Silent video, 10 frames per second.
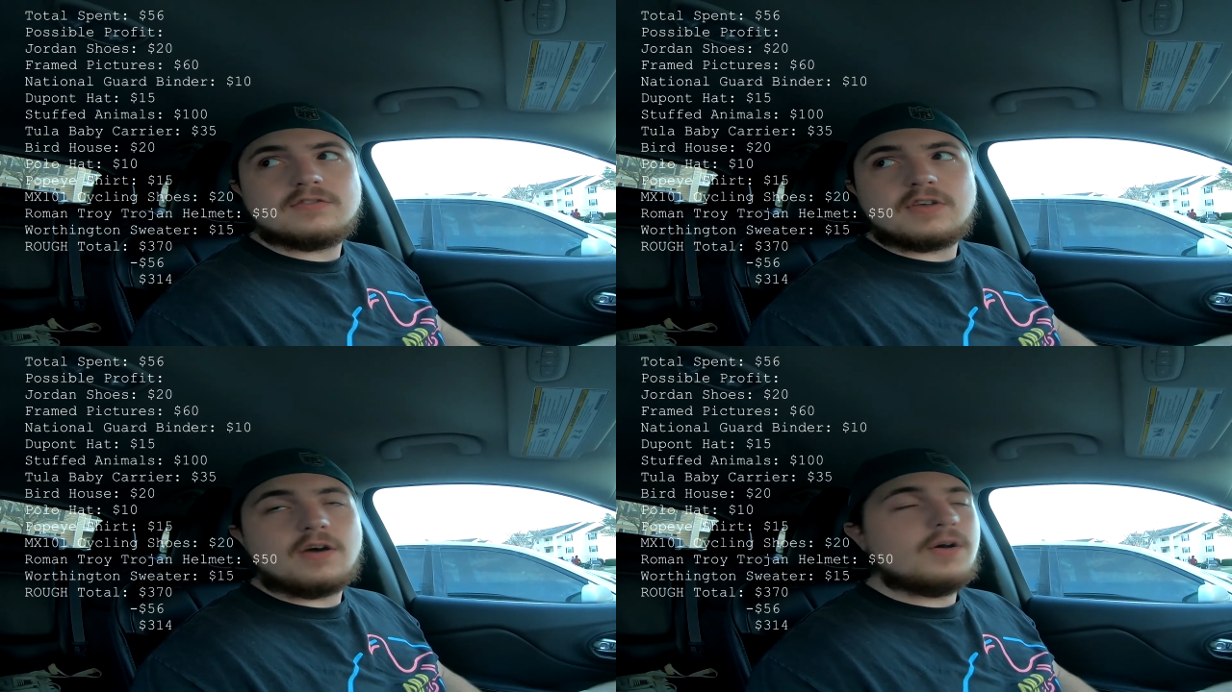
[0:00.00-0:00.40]

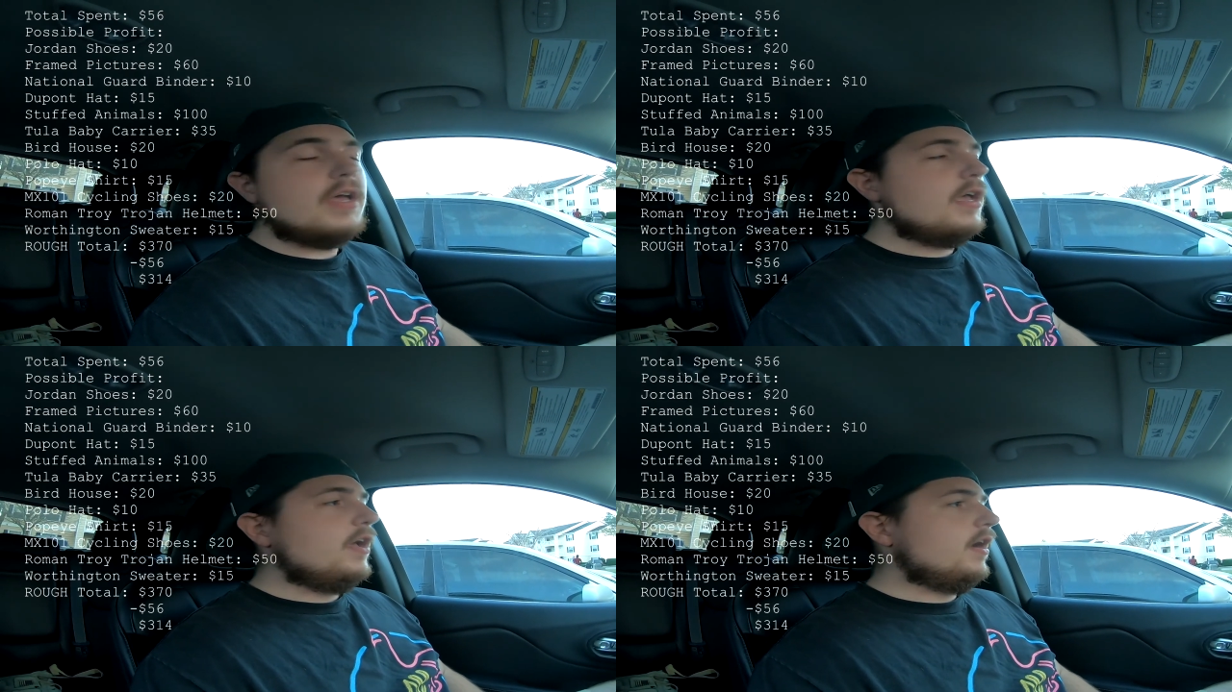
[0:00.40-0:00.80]
So
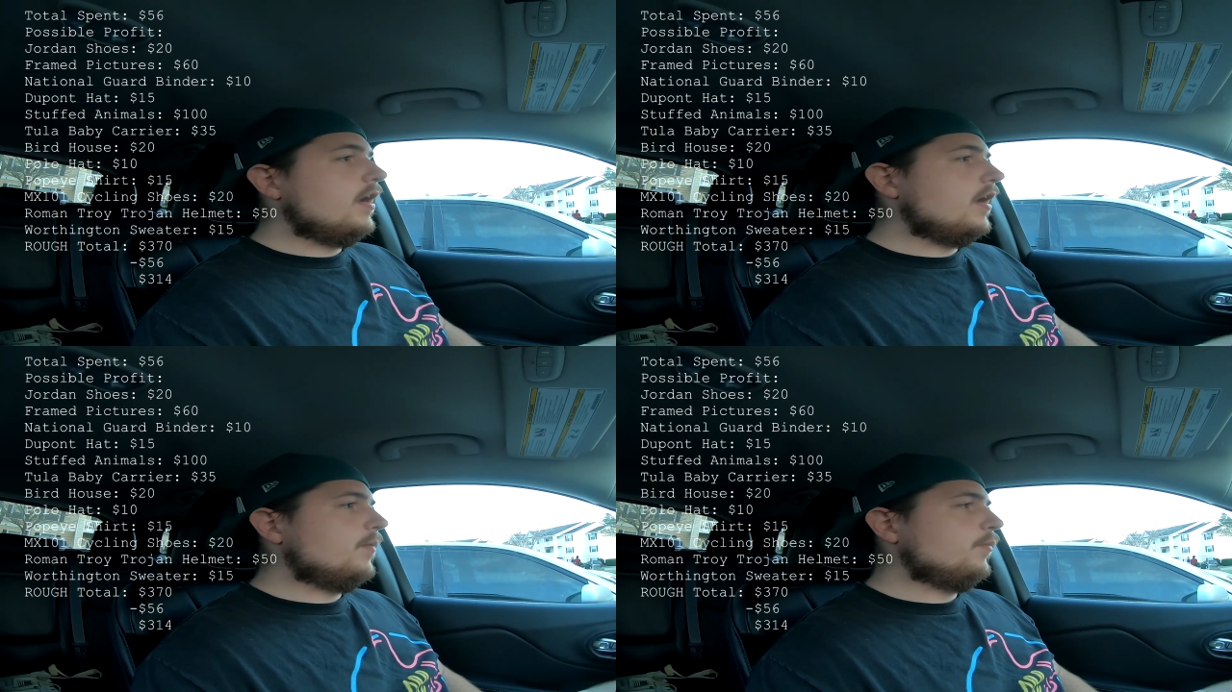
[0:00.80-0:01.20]

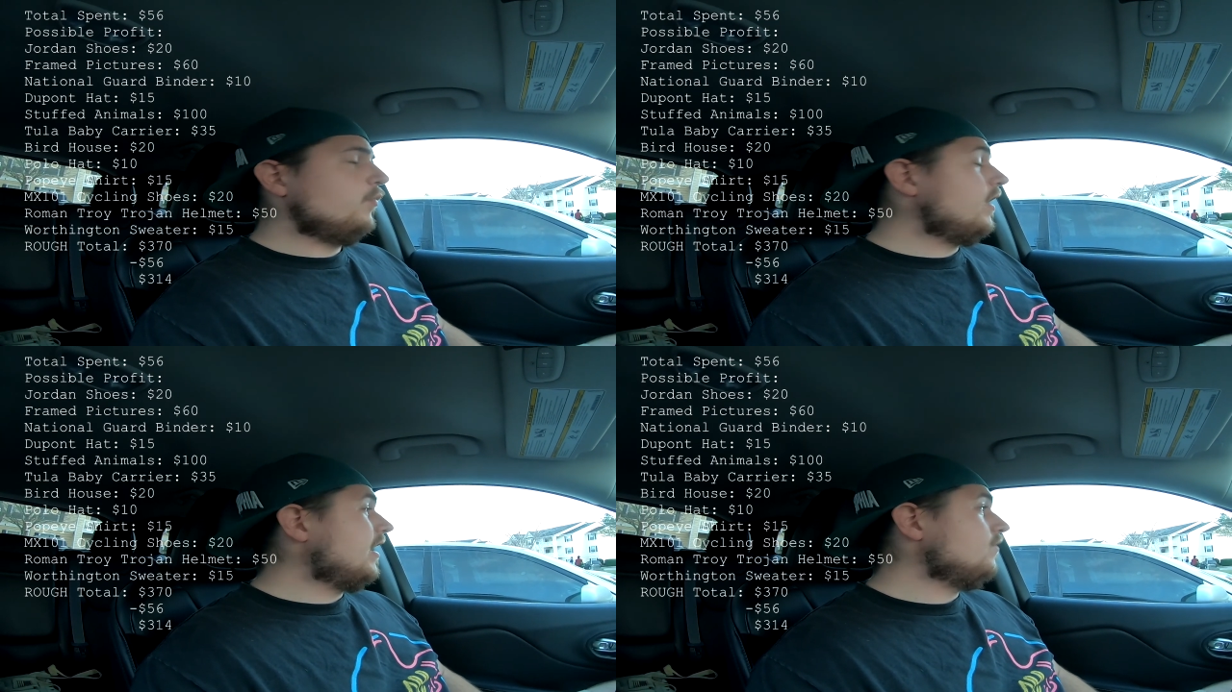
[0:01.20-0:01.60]

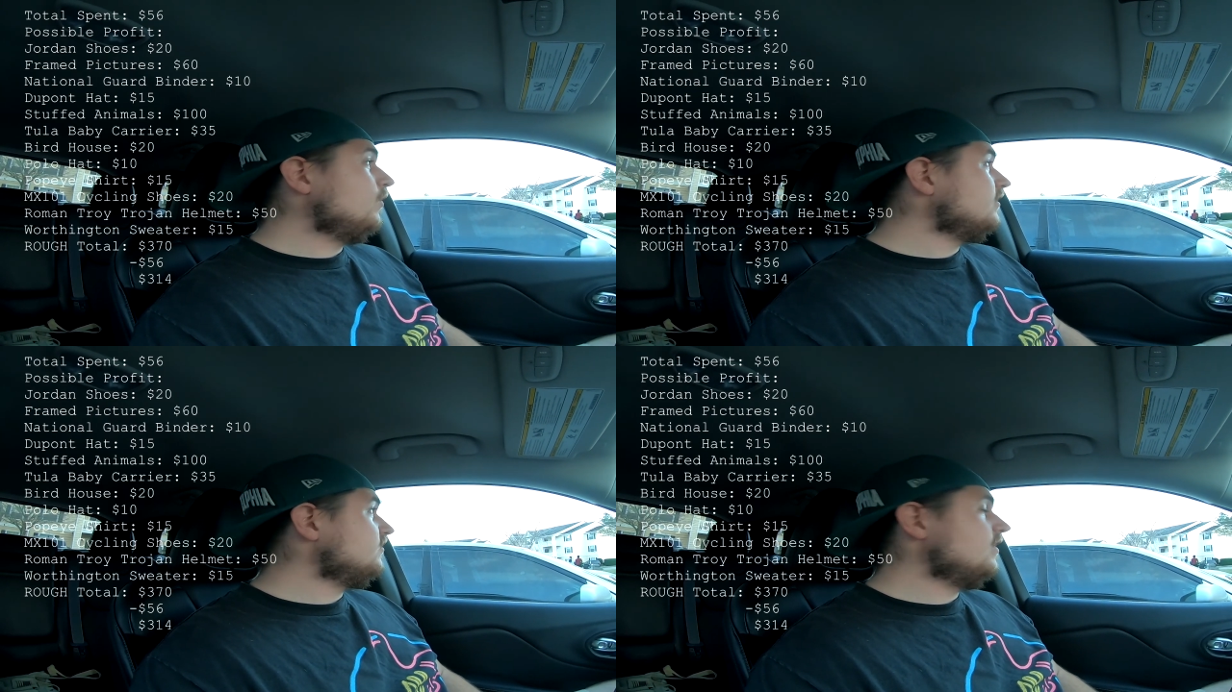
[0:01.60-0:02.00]
I
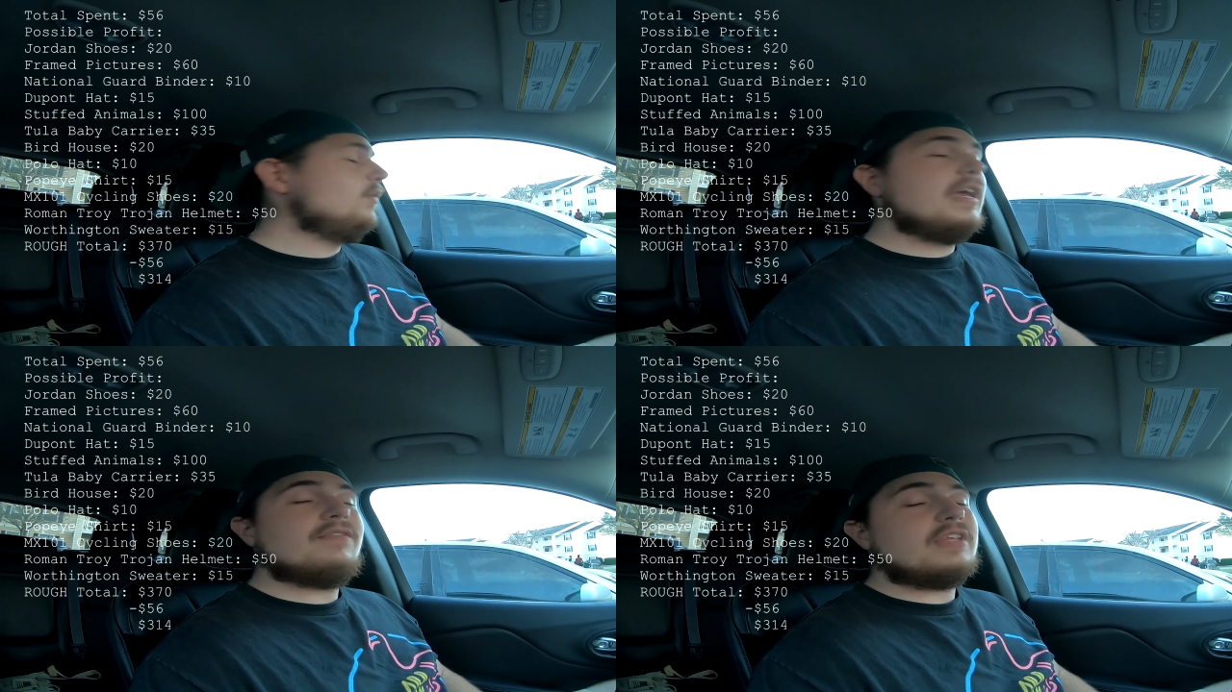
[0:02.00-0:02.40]
want to say
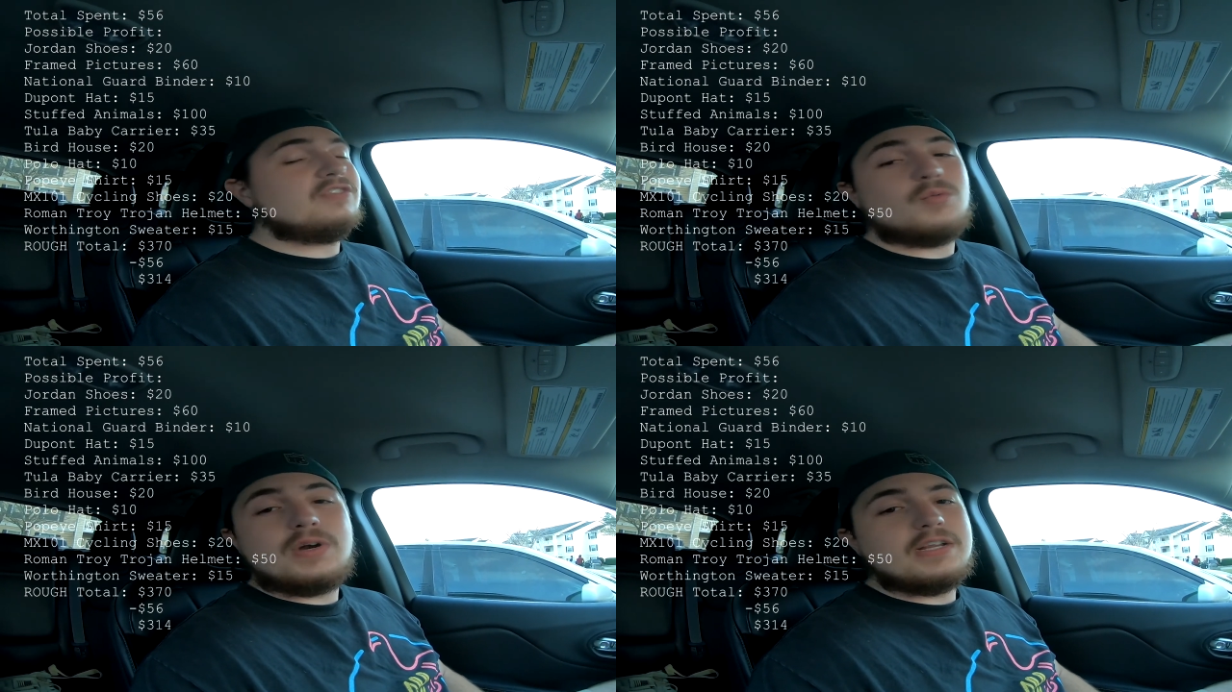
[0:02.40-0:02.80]
we have
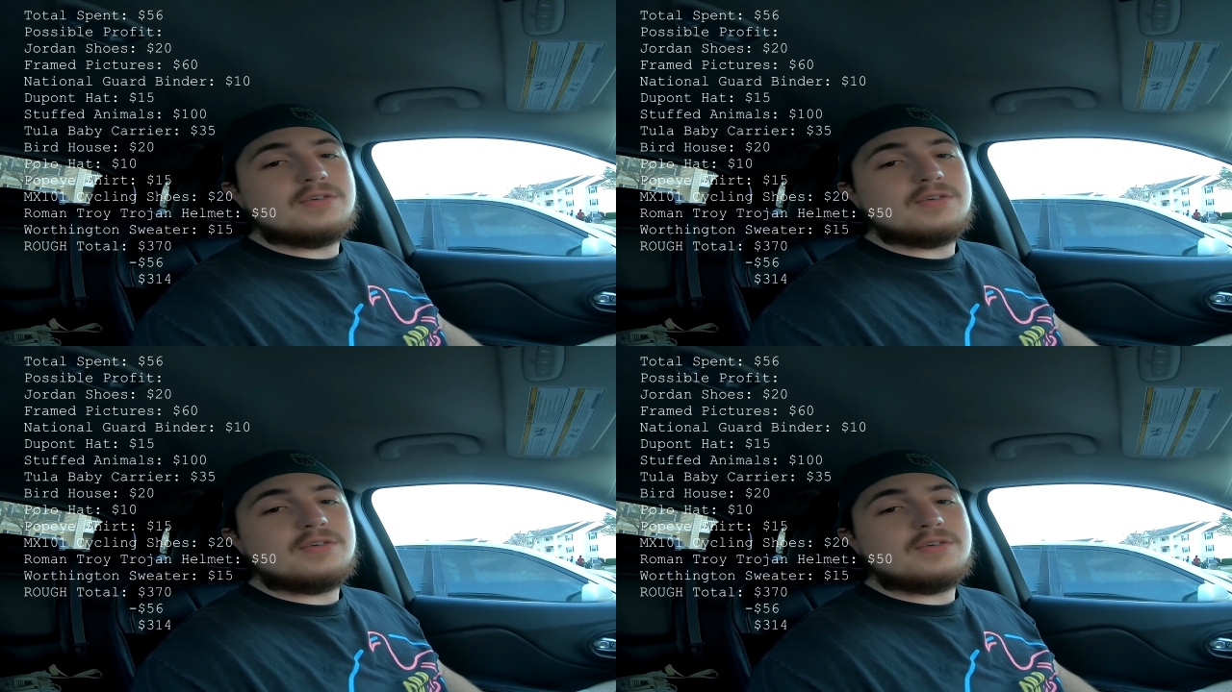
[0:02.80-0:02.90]
like 20